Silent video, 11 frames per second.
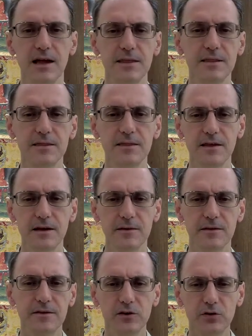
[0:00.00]
The
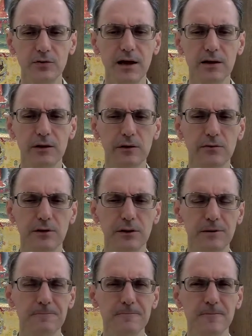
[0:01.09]
short answer is
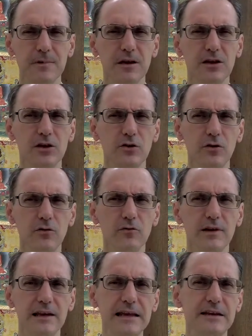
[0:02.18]
you're not
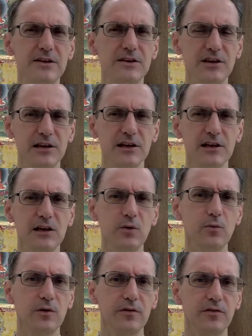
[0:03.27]
really dealing
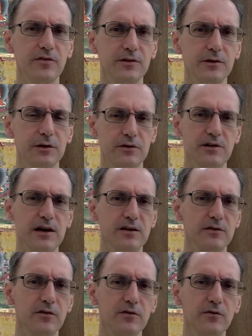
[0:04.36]
with the distracted
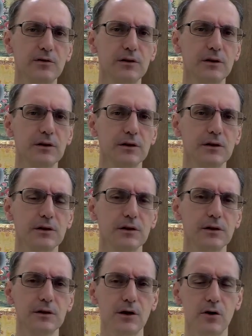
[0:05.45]
thoughts.
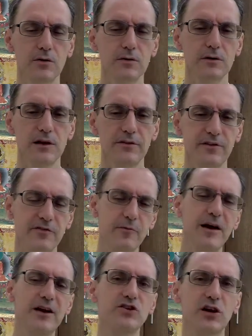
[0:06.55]
So if you
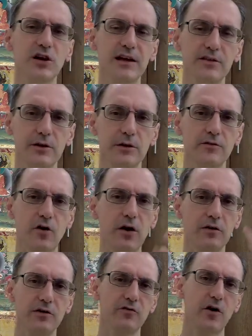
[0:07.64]
imagine it like this, you've got
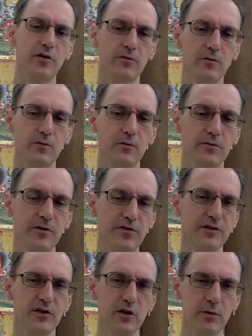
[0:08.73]
the thing that you
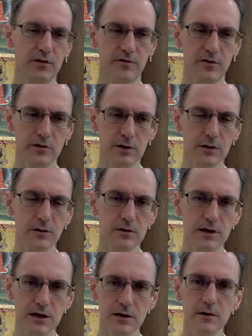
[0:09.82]
want to focus on here,
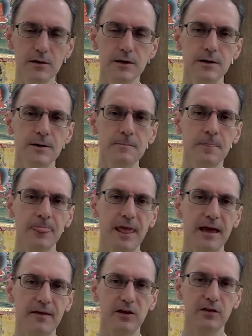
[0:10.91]
and
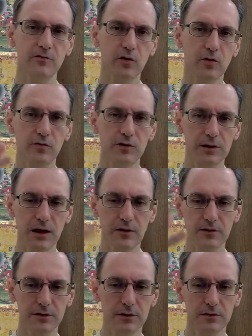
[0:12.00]
then you've got all these other
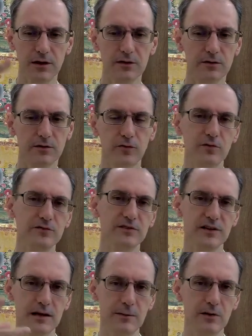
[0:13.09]
distracted thoughts that are
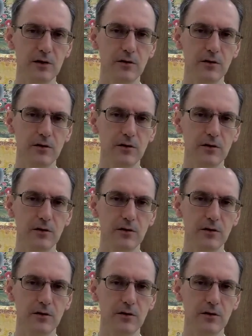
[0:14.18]
coming along.